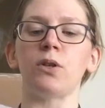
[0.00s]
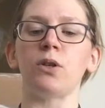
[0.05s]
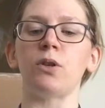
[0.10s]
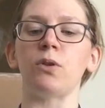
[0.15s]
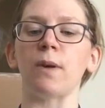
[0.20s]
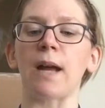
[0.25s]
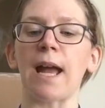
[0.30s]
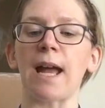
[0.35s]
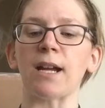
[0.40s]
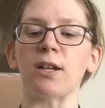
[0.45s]

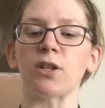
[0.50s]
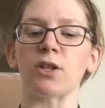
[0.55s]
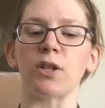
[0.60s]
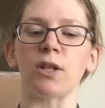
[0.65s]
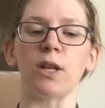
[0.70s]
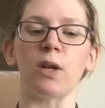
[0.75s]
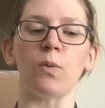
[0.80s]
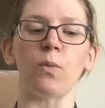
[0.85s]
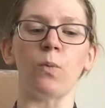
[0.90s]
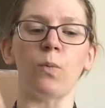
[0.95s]
to
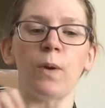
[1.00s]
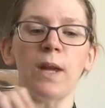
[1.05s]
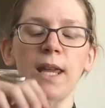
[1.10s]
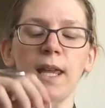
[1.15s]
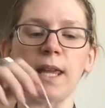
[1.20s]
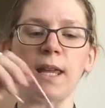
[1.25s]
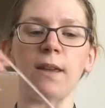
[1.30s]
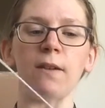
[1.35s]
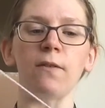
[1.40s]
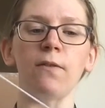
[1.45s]
actually
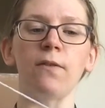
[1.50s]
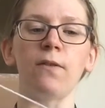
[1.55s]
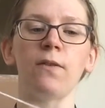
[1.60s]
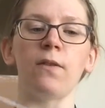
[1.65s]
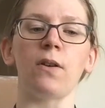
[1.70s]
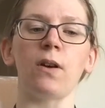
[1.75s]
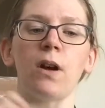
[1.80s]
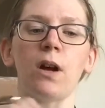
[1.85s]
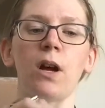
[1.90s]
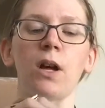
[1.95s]
weave
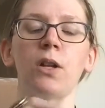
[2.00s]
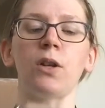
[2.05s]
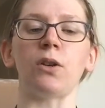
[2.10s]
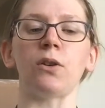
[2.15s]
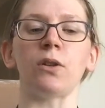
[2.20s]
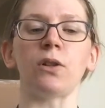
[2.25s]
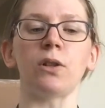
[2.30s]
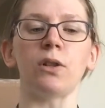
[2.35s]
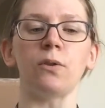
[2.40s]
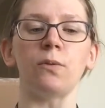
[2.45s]
on
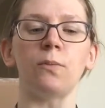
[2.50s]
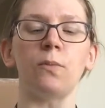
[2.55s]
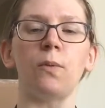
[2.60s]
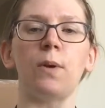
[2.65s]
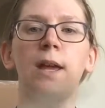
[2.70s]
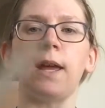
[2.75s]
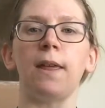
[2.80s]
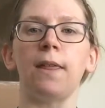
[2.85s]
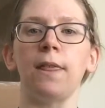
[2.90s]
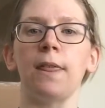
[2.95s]
your loom
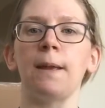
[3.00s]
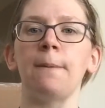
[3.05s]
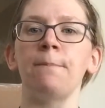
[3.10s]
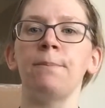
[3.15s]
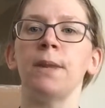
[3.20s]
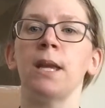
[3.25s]
with.